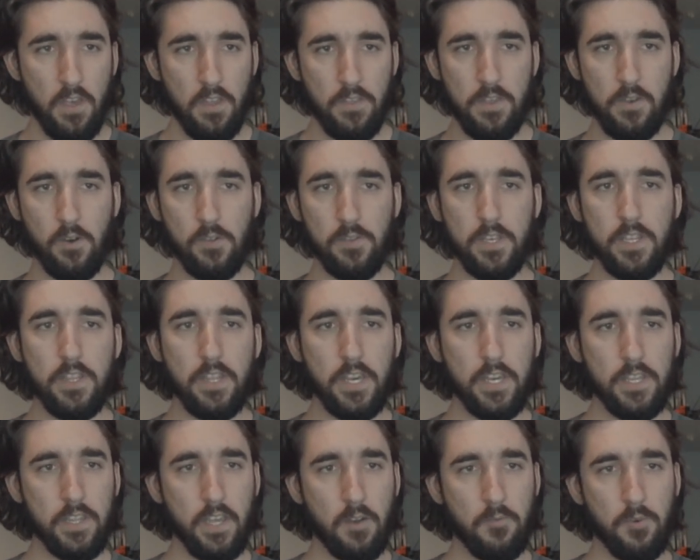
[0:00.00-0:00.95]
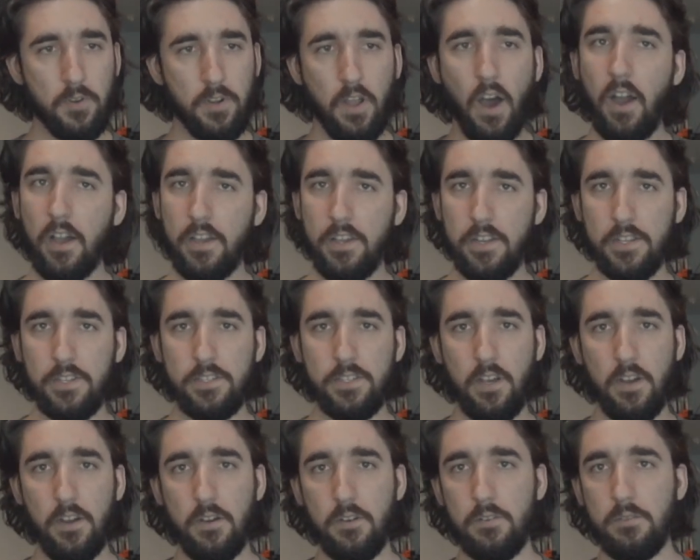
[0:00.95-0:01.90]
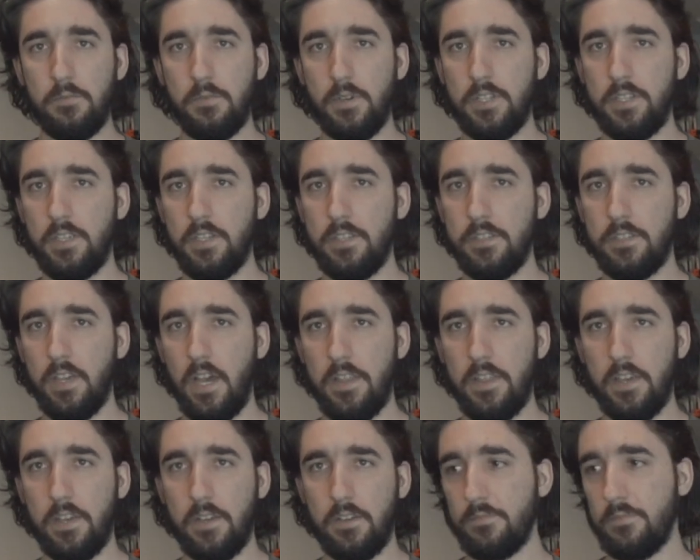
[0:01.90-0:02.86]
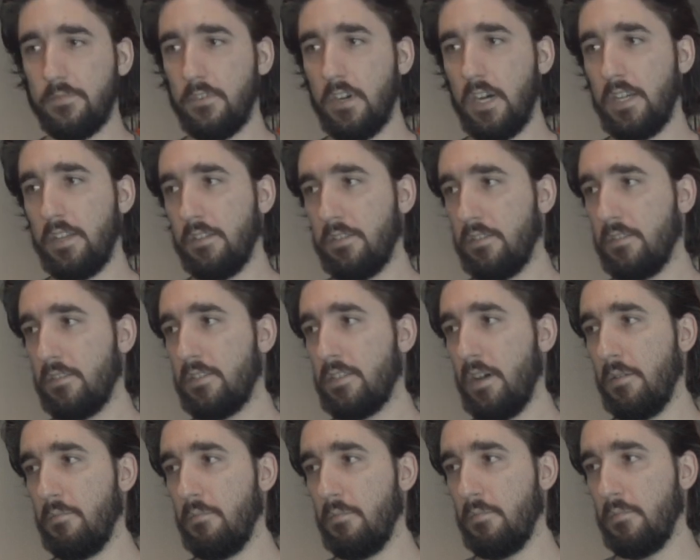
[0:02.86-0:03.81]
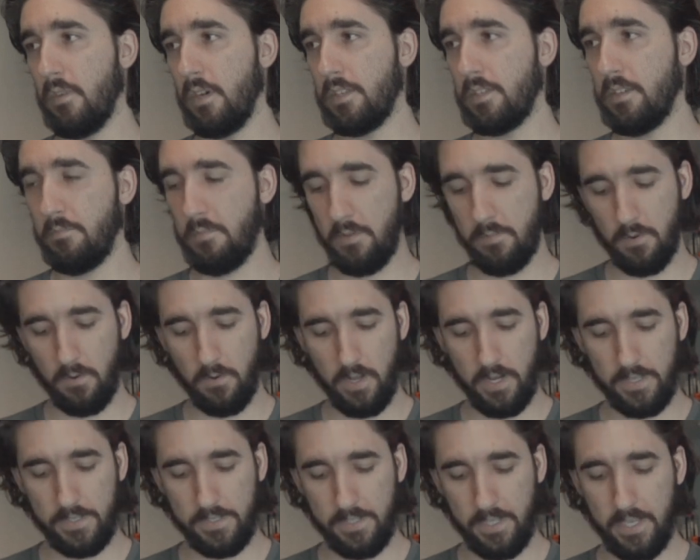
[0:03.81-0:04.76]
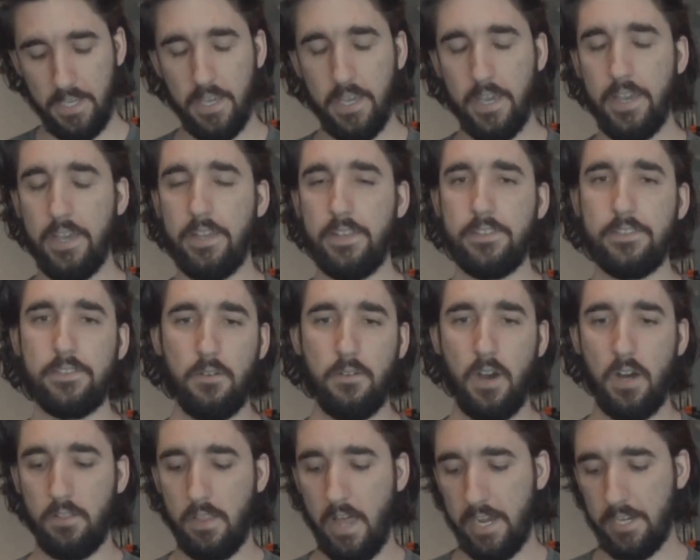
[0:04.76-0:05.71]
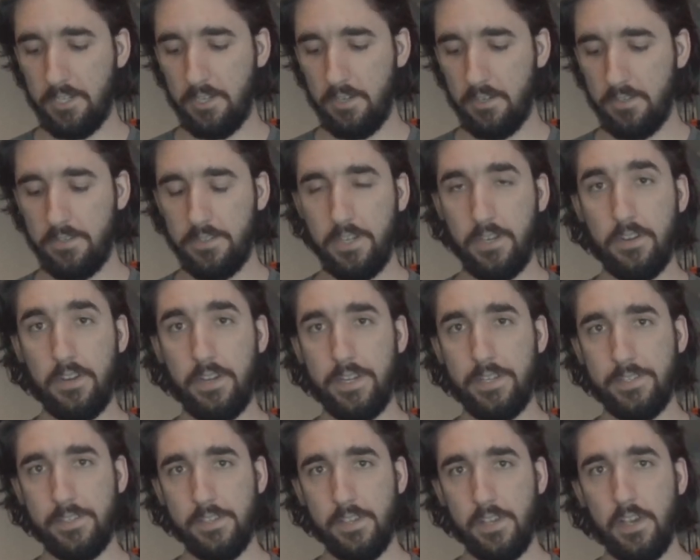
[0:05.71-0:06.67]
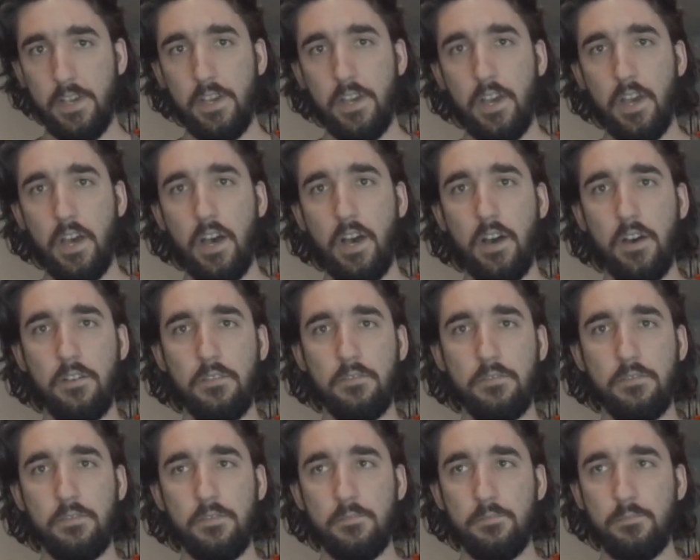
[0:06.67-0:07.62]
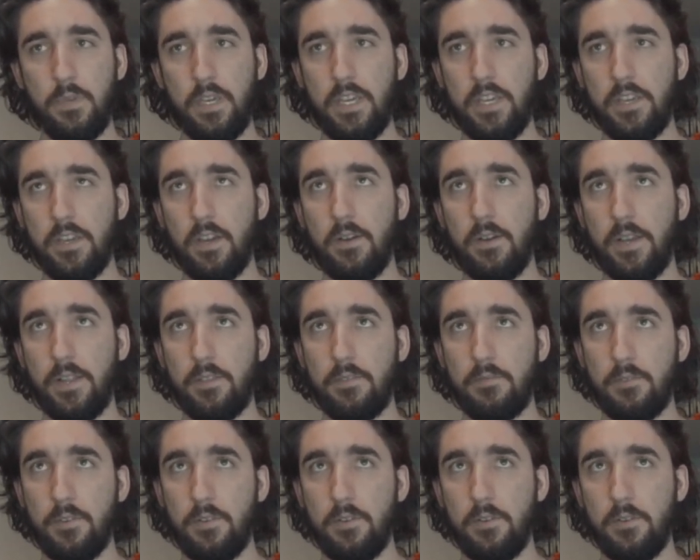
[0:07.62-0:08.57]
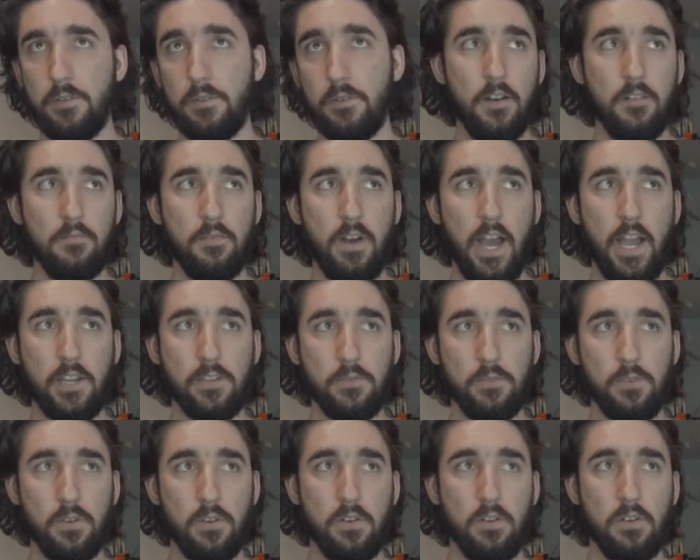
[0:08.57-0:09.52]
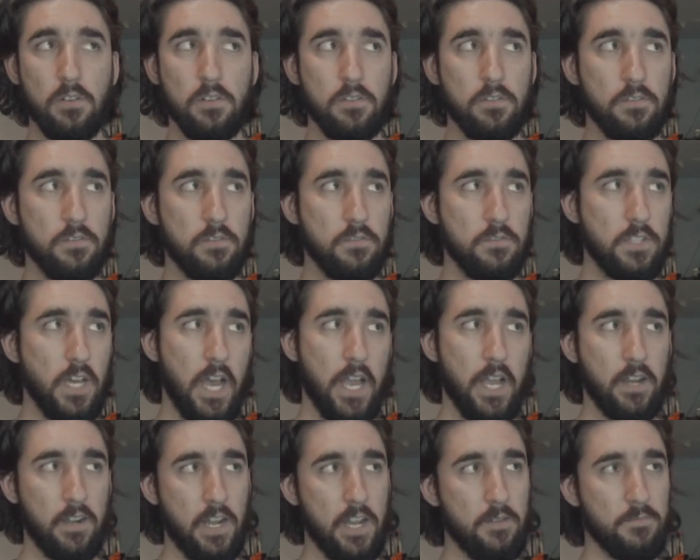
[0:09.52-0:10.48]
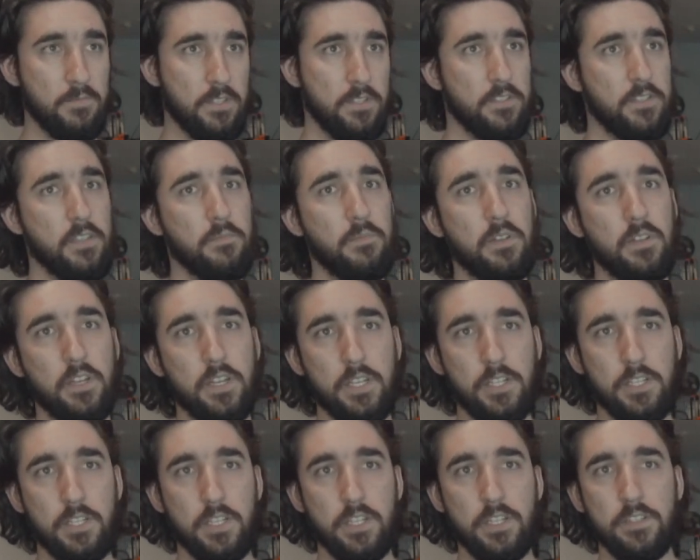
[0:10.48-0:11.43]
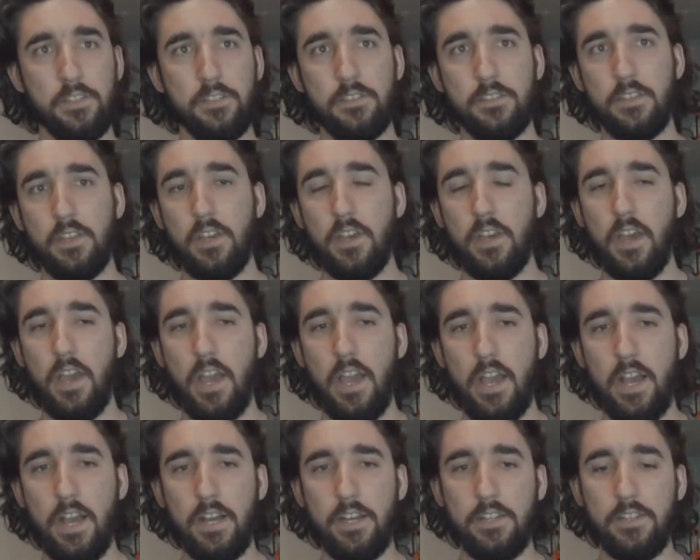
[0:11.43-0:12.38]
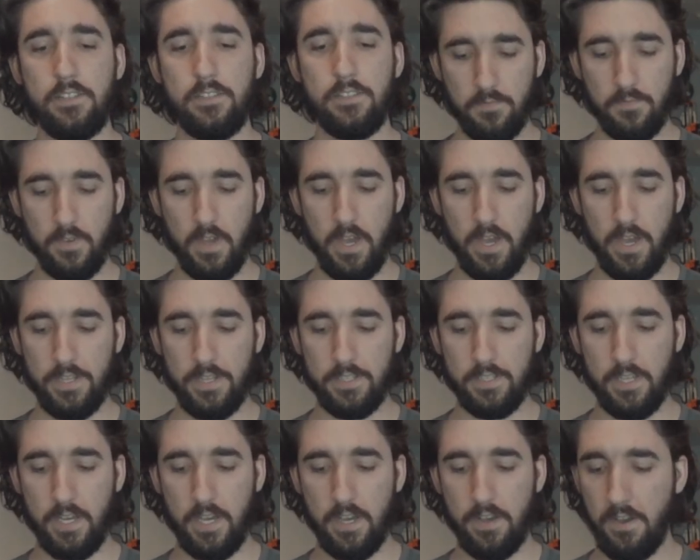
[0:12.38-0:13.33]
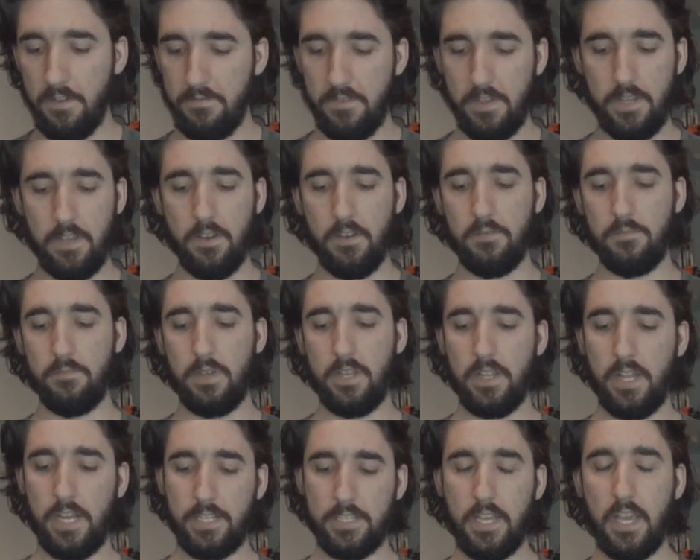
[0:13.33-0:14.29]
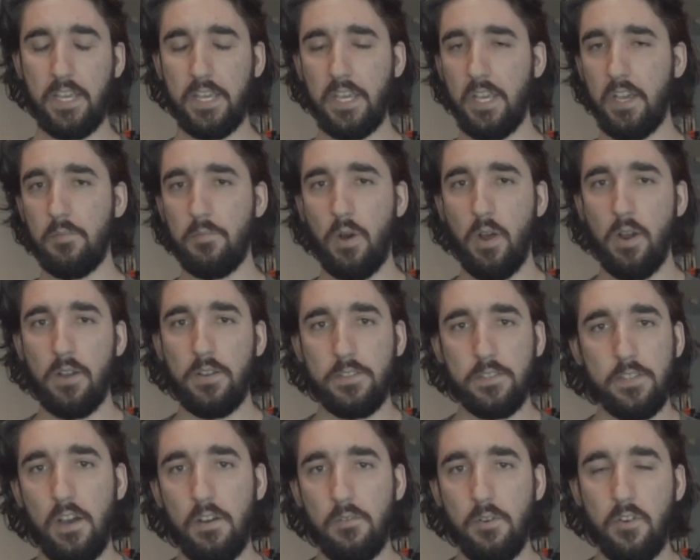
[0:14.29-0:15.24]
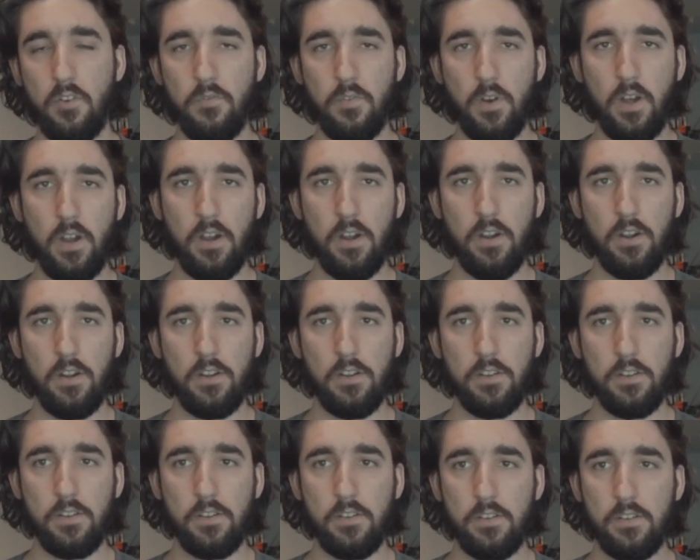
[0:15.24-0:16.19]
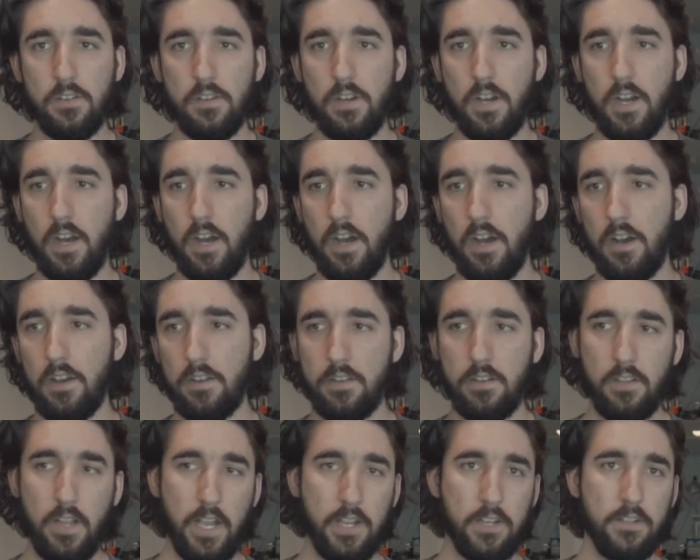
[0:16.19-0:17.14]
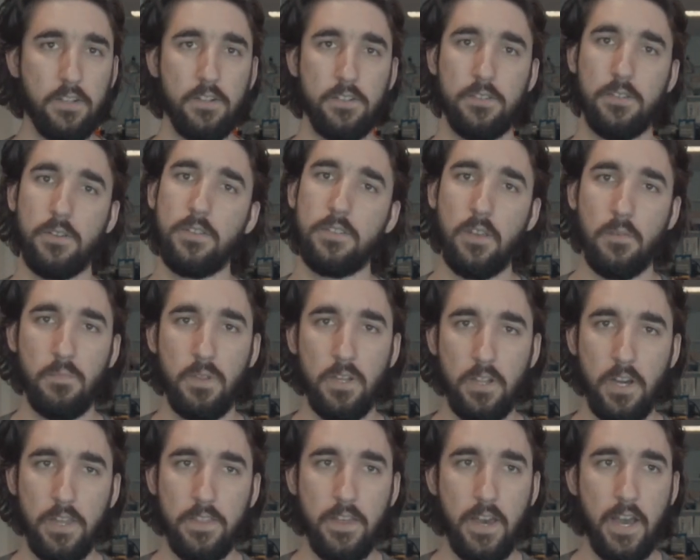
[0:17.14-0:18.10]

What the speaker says: The only thing that we're not going to show, which is I think what some people want to see, is a lecture series of me going through actual diagrams and simulations and a video of me like taking apart one of our collectors or something like